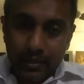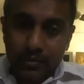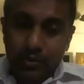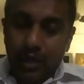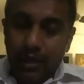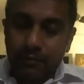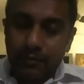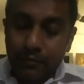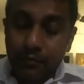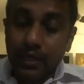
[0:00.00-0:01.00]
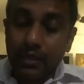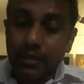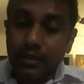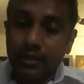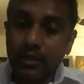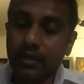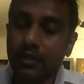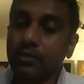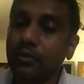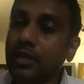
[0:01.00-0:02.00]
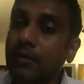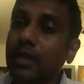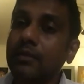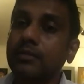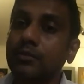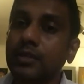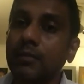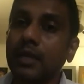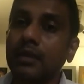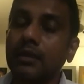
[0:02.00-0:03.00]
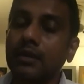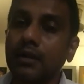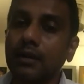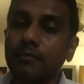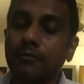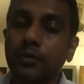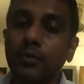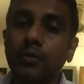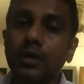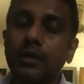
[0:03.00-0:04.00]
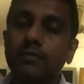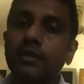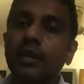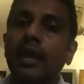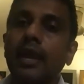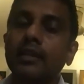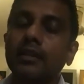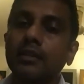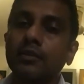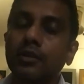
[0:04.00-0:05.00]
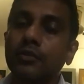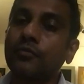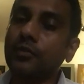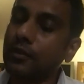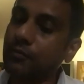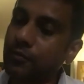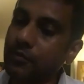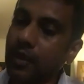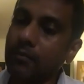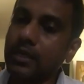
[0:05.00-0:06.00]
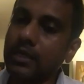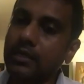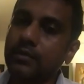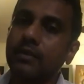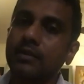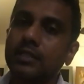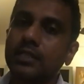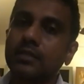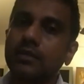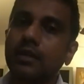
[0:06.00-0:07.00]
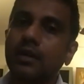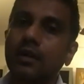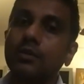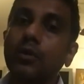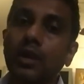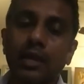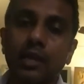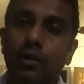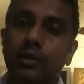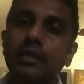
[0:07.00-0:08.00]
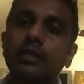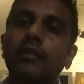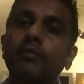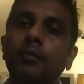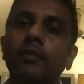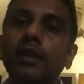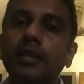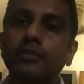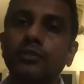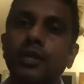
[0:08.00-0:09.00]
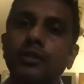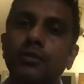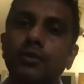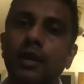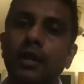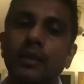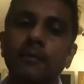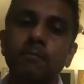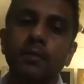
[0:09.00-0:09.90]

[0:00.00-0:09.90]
So I feel those are my few words. And if somebody doesn't know Laki or didn't have the privilege to get to know Laki,